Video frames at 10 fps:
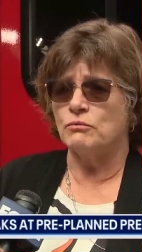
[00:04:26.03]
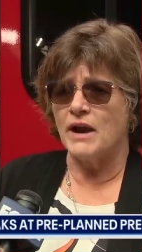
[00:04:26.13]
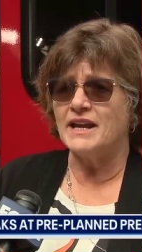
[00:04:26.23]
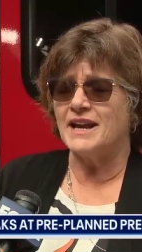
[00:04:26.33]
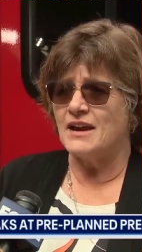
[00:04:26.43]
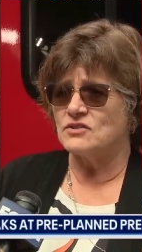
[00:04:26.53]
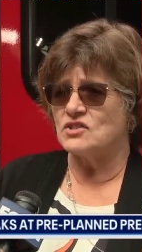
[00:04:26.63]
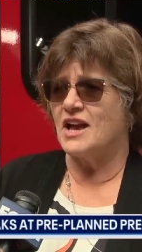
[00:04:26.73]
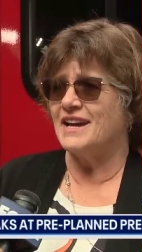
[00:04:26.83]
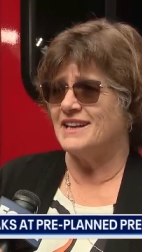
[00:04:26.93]
Running
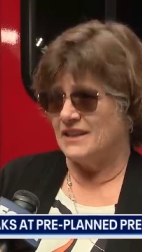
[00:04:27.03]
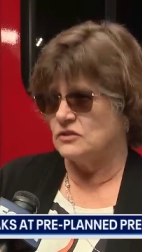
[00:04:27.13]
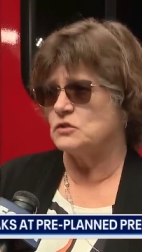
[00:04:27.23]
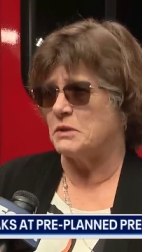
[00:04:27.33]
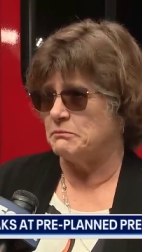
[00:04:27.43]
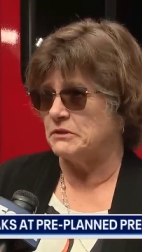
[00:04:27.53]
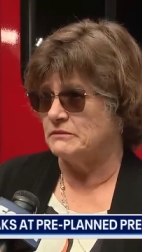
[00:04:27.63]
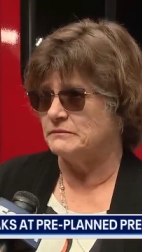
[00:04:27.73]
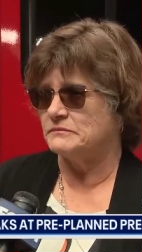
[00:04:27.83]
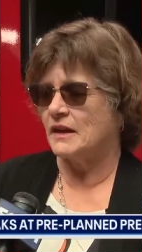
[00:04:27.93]
outside kills people people.
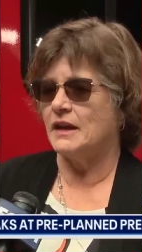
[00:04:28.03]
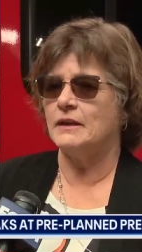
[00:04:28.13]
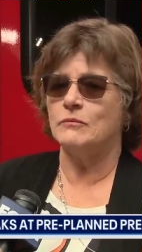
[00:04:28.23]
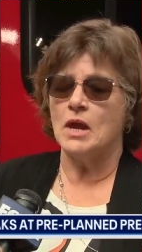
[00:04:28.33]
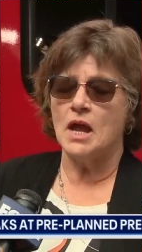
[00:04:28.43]
Okay?